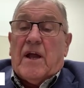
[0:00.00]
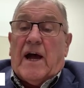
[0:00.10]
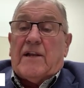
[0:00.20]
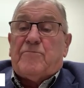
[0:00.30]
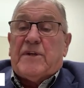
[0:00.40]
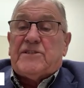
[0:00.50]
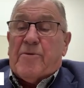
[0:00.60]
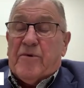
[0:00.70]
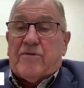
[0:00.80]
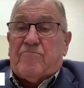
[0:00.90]
I'd be
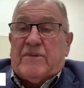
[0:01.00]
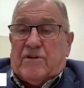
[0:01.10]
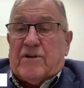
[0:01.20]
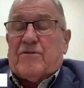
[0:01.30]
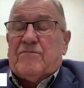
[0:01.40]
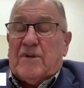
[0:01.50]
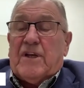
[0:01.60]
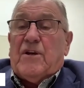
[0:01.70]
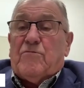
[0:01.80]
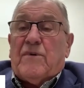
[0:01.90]
simple, you know,
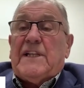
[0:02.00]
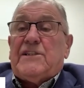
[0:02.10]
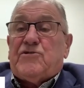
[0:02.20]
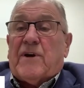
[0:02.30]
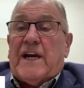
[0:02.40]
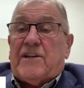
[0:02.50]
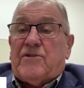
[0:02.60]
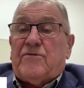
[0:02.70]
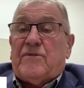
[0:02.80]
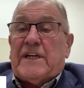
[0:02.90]
really try
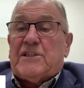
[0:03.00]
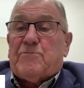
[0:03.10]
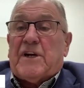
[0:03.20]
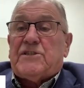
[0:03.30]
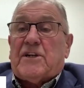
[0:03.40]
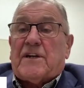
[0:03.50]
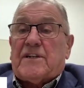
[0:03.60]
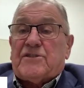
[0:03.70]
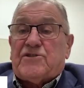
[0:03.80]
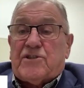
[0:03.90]
to express our
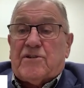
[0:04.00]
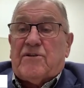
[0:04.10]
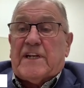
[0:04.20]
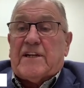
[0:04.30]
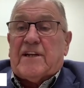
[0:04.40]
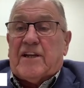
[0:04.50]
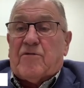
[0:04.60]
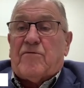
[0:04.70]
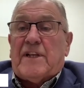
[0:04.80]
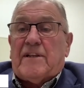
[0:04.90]
concern in a, in
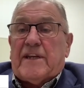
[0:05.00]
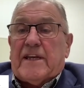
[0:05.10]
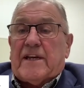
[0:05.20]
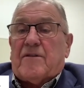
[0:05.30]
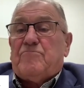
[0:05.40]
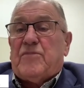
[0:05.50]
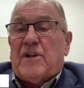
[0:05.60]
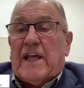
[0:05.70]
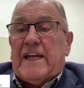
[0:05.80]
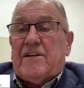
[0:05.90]
a really uh,
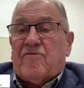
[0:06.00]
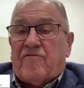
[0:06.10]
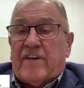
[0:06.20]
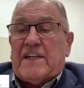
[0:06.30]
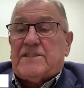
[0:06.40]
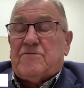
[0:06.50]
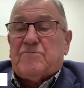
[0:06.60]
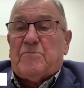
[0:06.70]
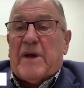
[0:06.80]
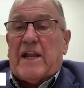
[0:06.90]
polite and
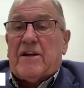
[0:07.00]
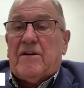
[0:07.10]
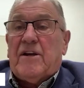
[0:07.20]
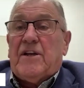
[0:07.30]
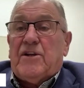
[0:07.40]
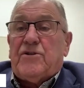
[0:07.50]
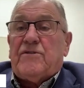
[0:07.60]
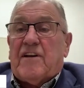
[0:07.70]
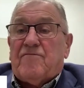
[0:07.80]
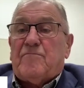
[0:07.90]
fashionable manner to
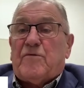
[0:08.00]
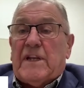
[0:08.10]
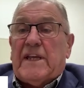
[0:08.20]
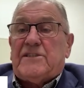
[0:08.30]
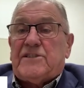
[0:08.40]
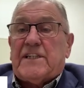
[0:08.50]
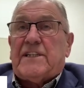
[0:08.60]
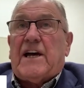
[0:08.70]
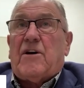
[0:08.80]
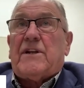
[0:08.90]
have them really sit
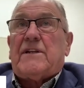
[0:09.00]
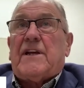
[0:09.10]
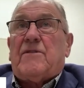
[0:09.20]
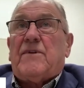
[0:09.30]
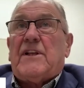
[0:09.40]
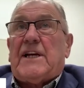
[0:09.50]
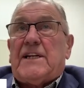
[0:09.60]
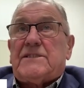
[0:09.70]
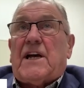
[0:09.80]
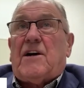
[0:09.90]
down and, and
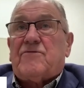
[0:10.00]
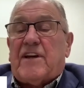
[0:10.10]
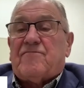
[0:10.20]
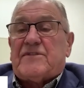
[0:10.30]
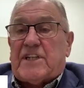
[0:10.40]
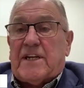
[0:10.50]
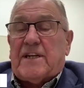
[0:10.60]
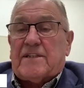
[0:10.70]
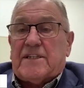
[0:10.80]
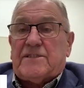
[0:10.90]
realize how
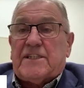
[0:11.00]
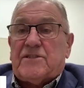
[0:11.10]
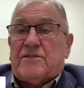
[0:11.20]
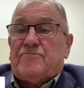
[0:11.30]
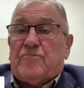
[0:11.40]
devastating this is.